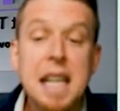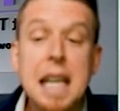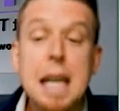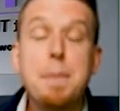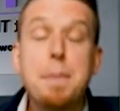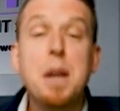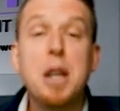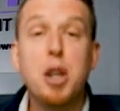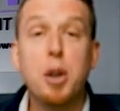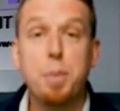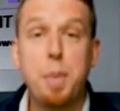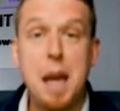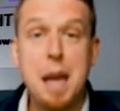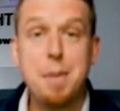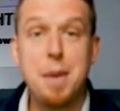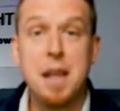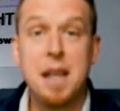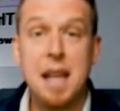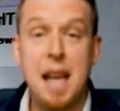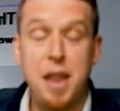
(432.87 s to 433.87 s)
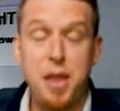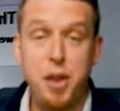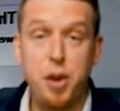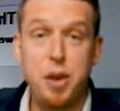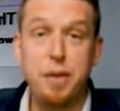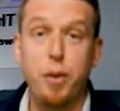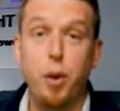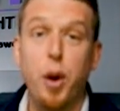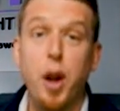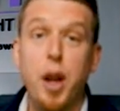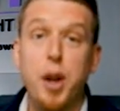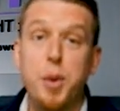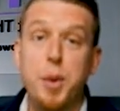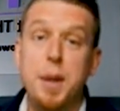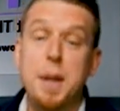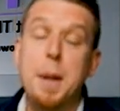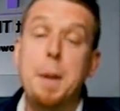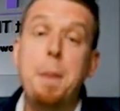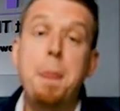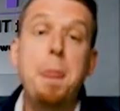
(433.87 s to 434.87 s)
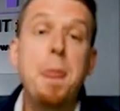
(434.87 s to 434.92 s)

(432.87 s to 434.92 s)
keeping your payment at 3,400.